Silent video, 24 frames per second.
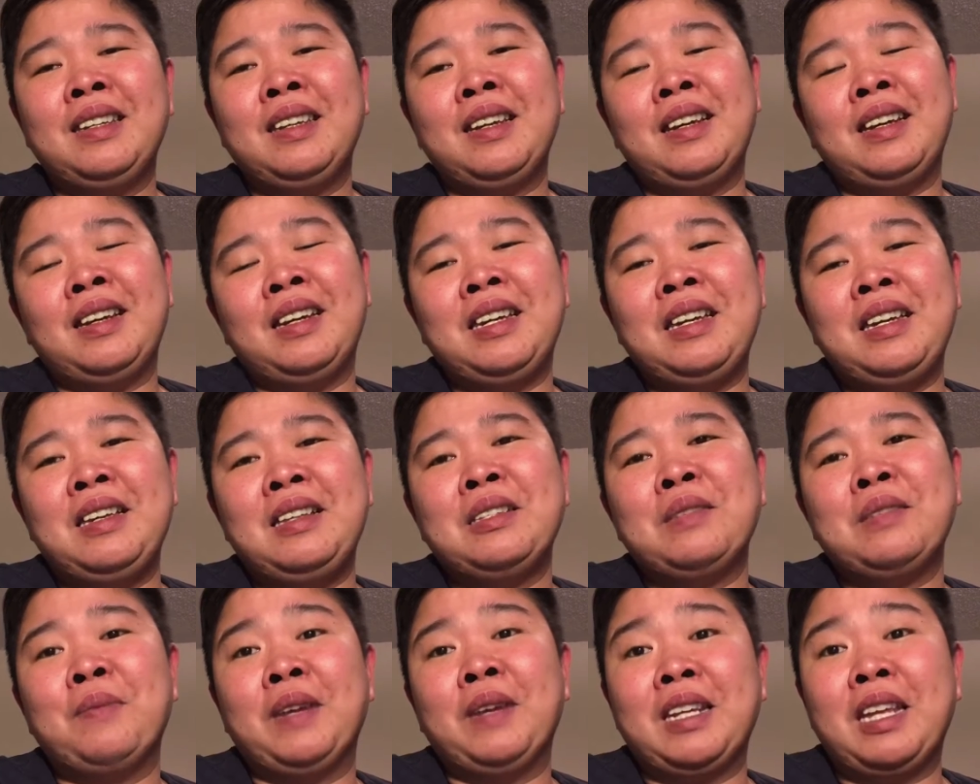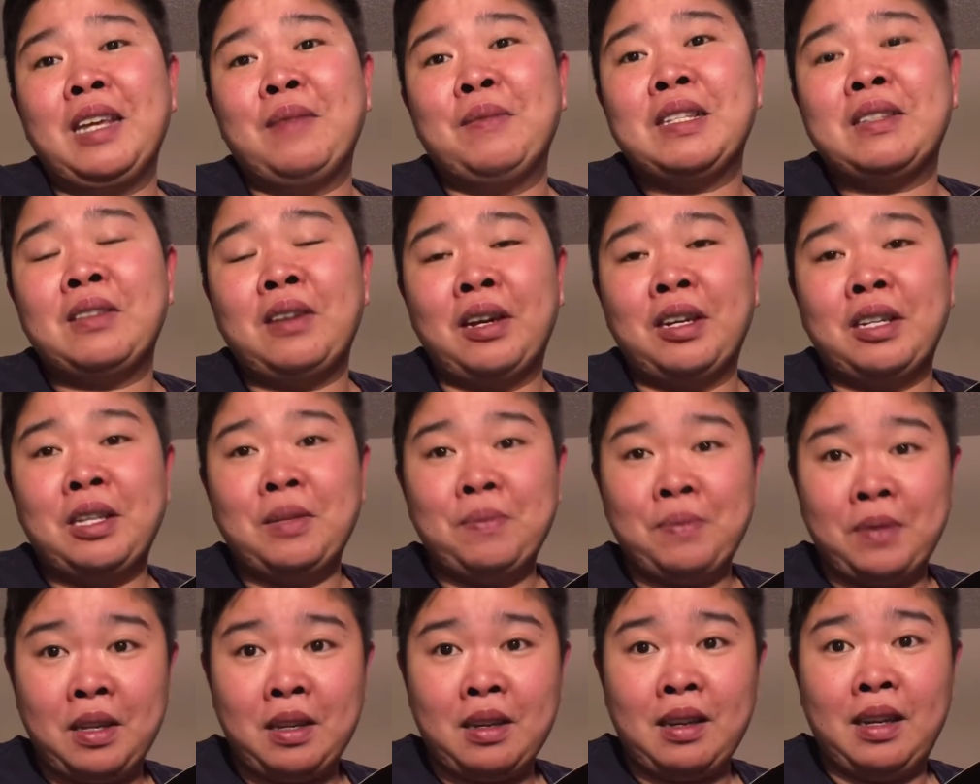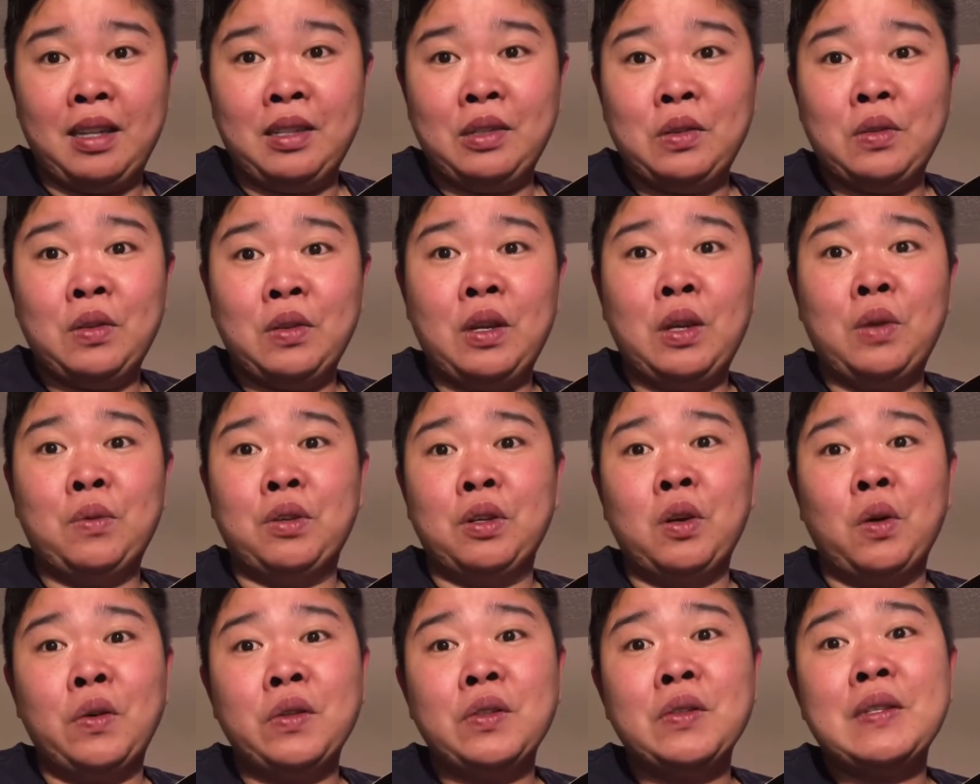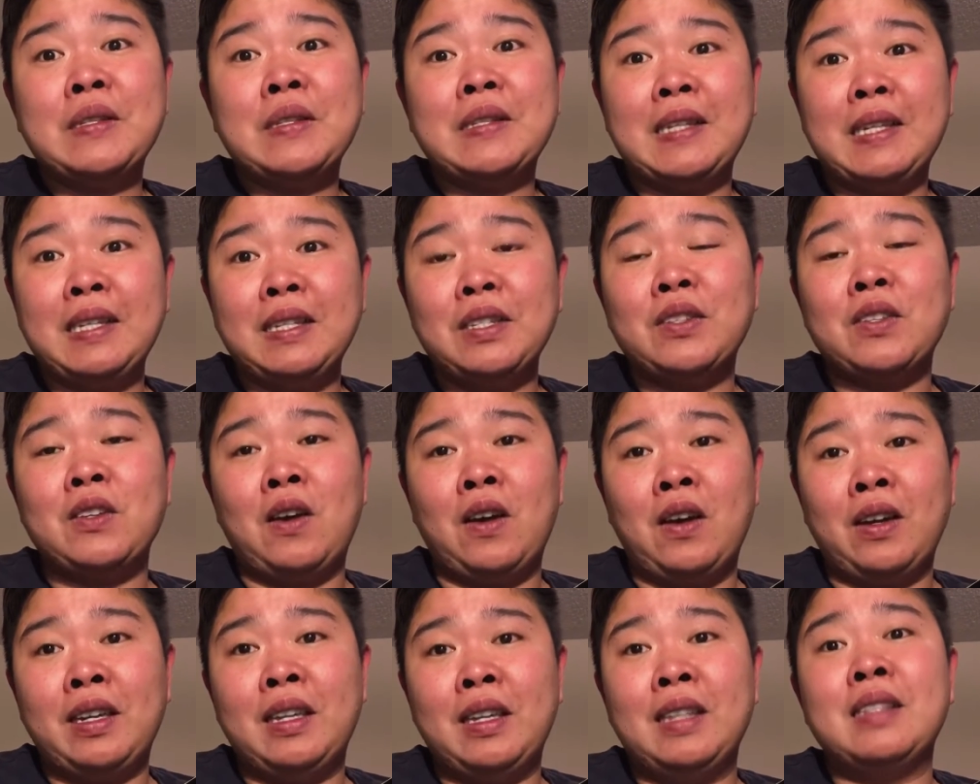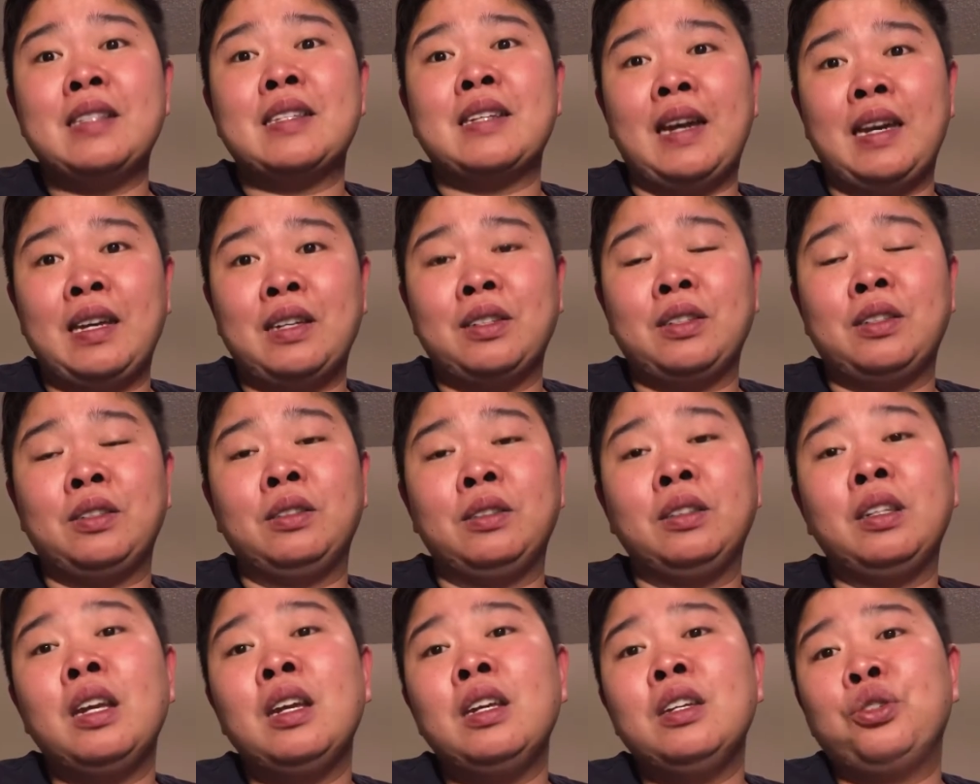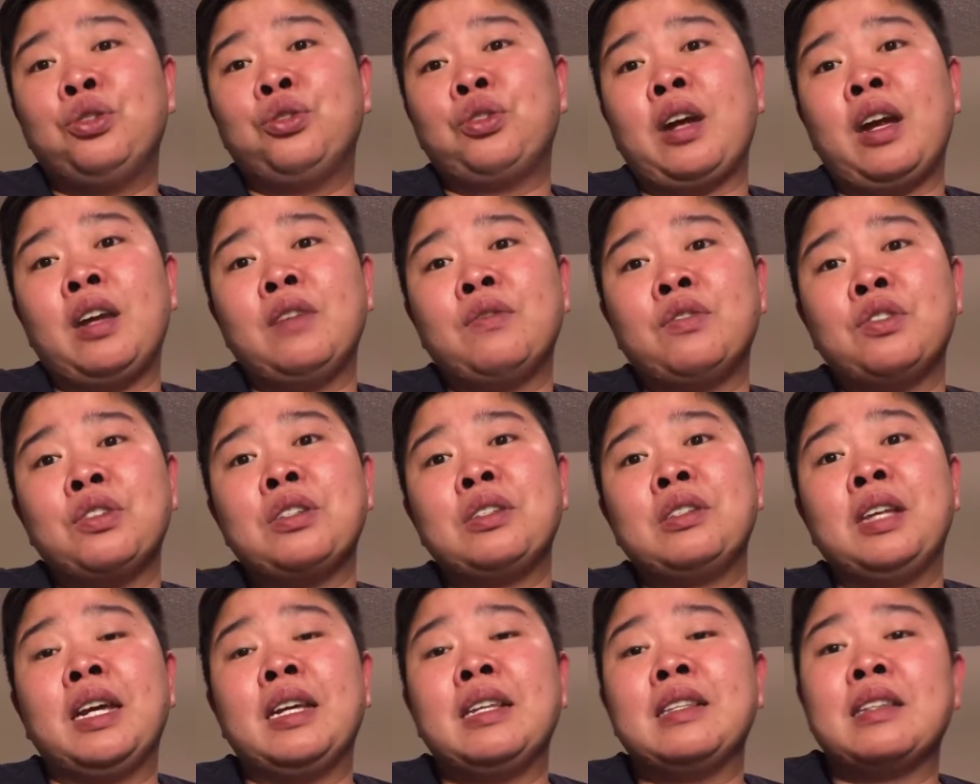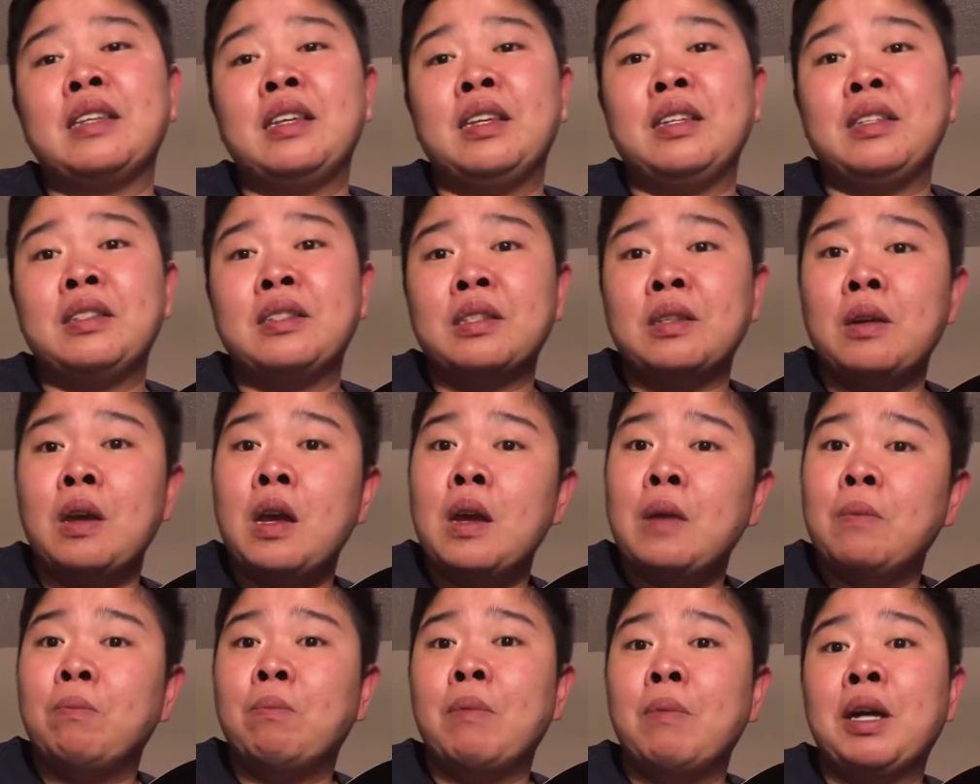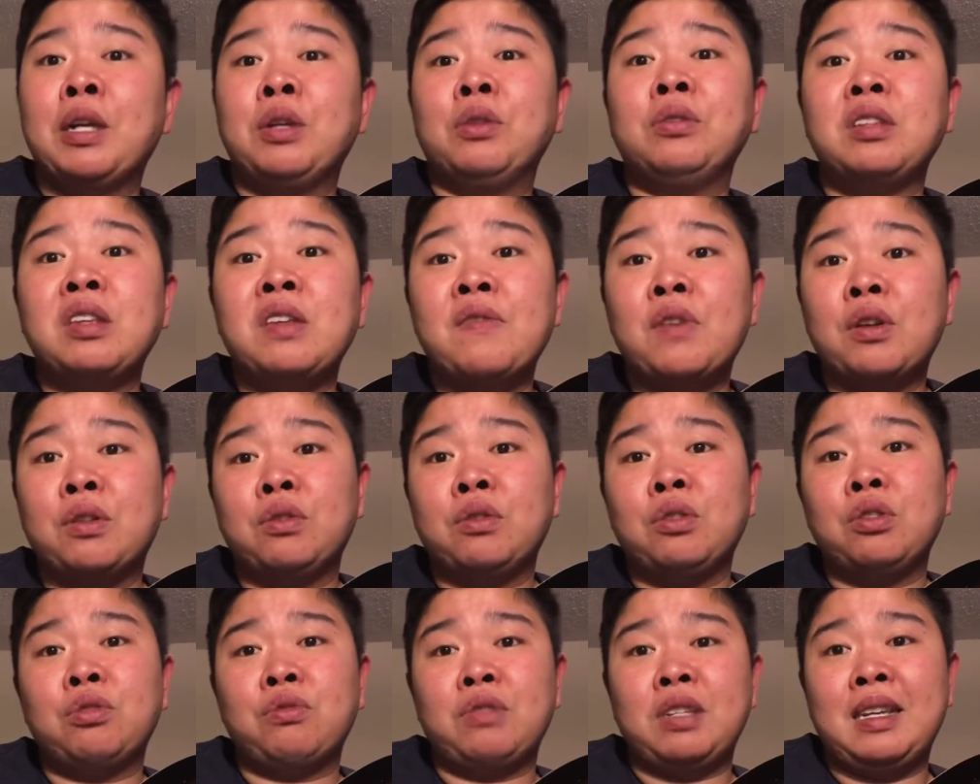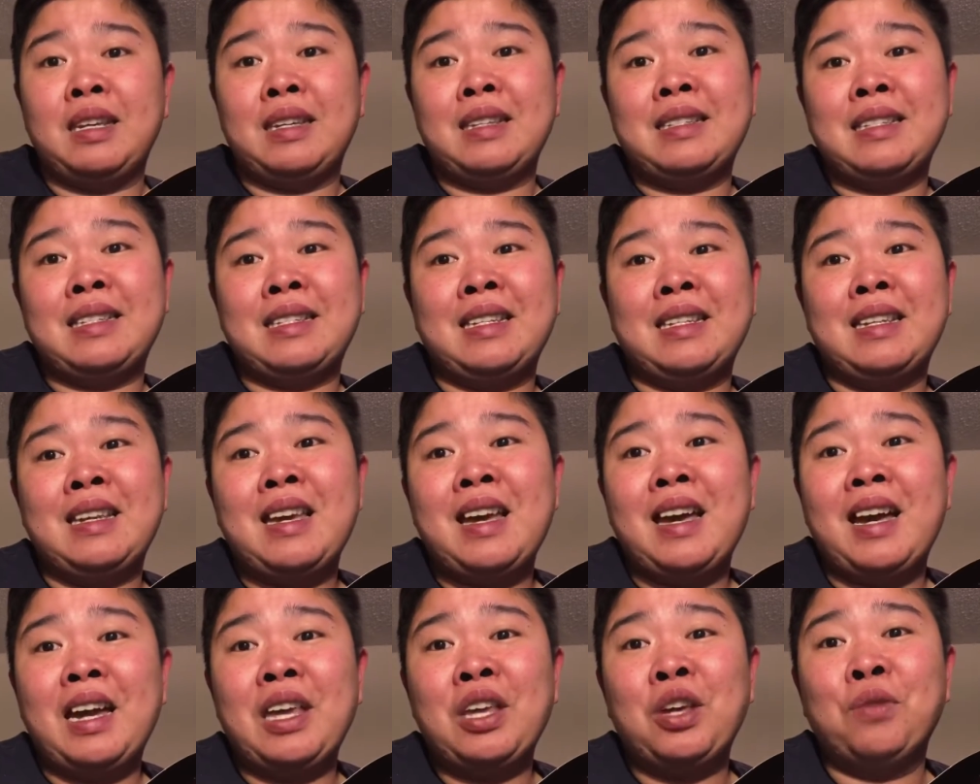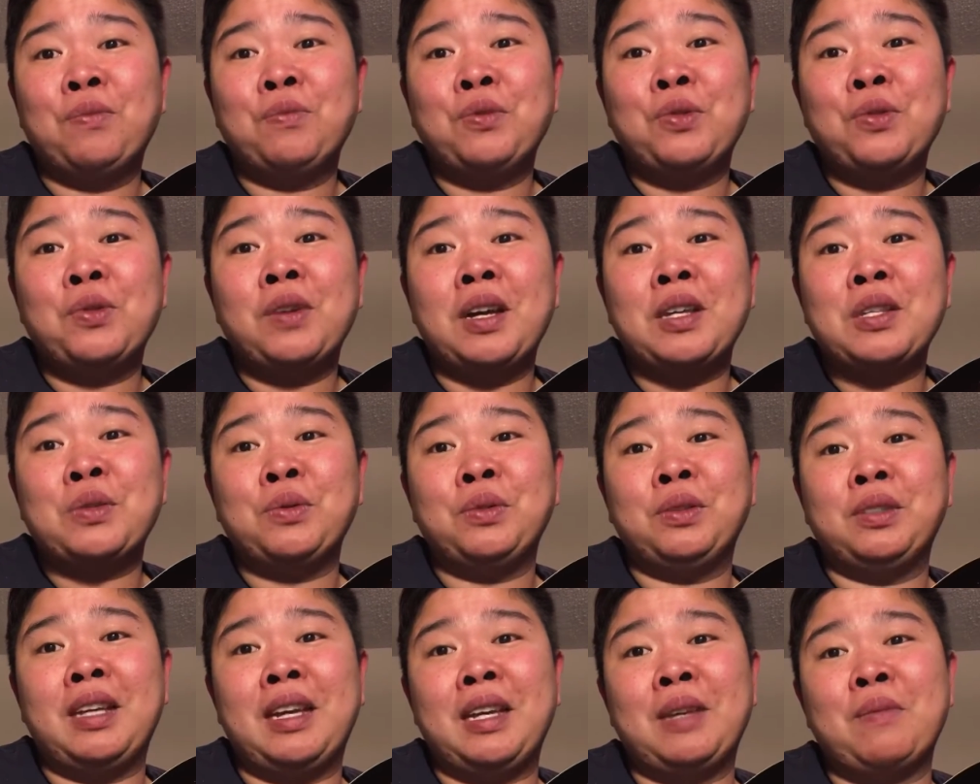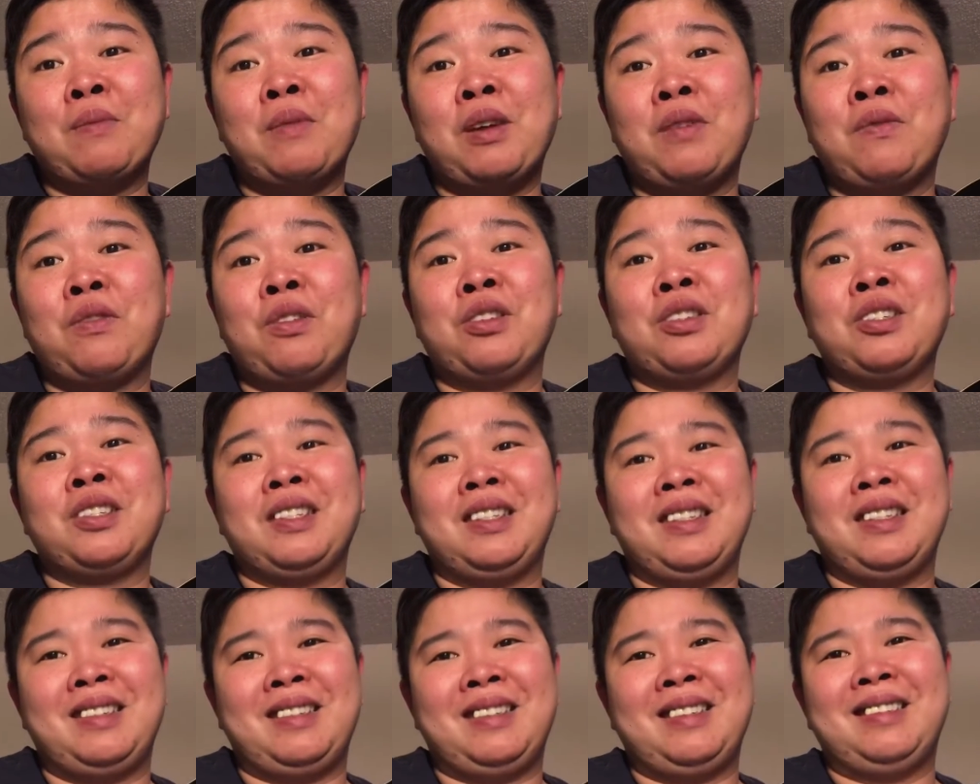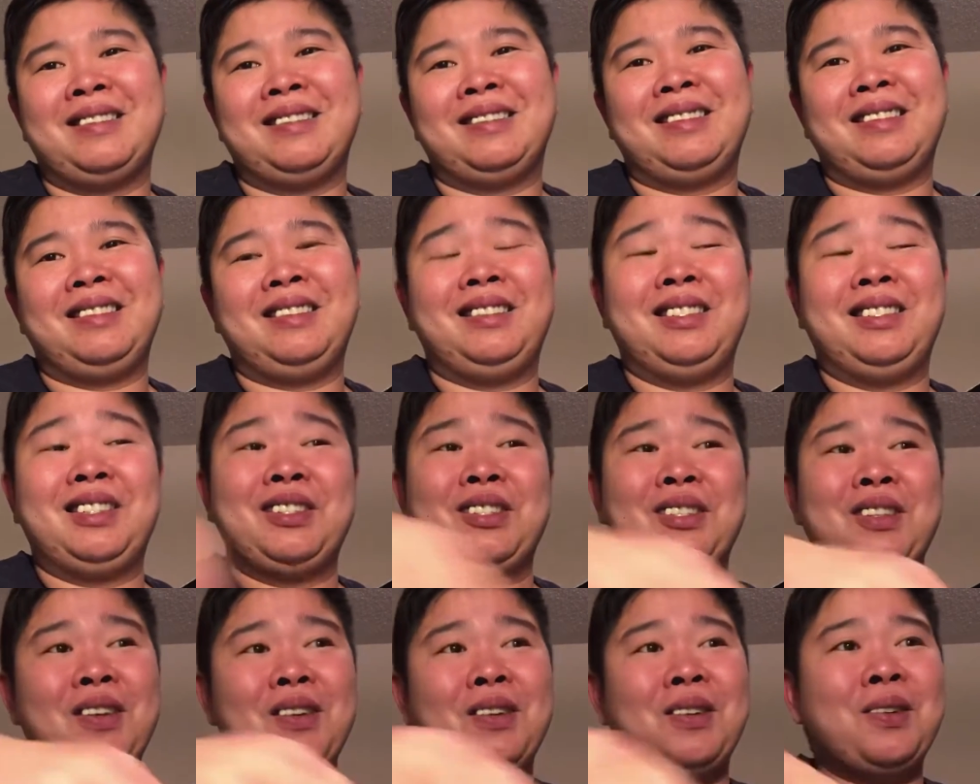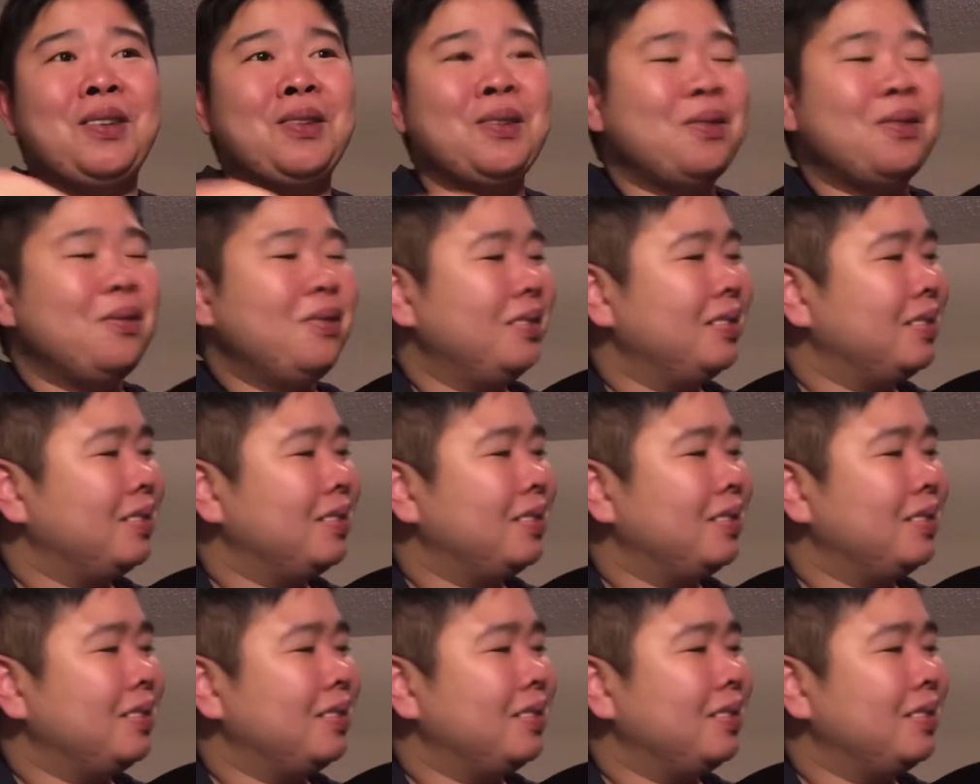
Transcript: guys, my name is Laarni Pica, and today we're going to sing a song entitled Driver's License by Olivia Rodriguez. I hope you guys will like my version. Let's go!